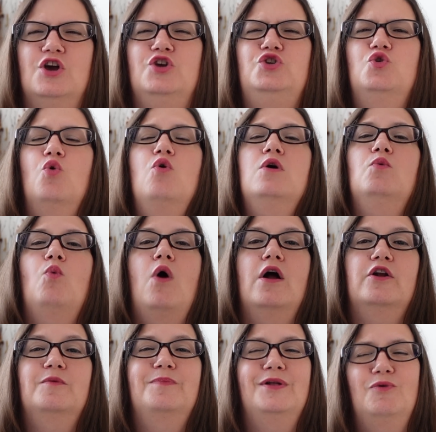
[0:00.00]
Your
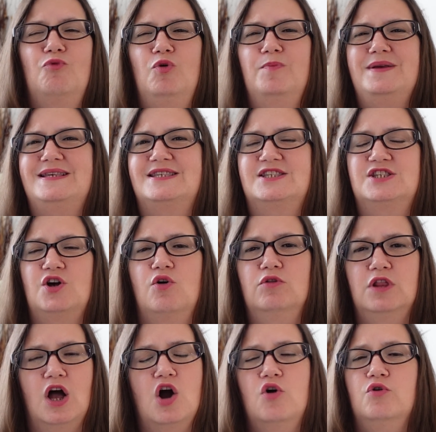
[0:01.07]
water bill will be so
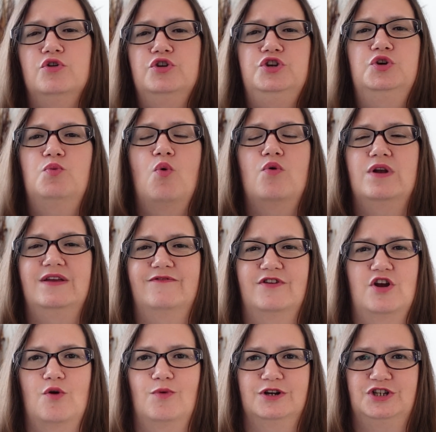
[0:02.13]
low, you won't even
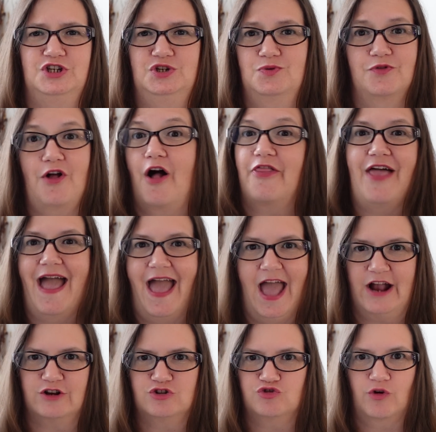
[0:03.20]
know what to do with all that
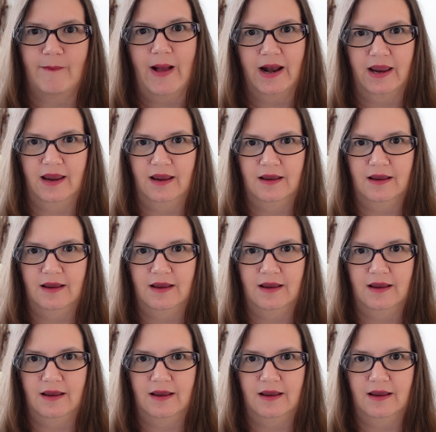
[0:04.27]
extra money.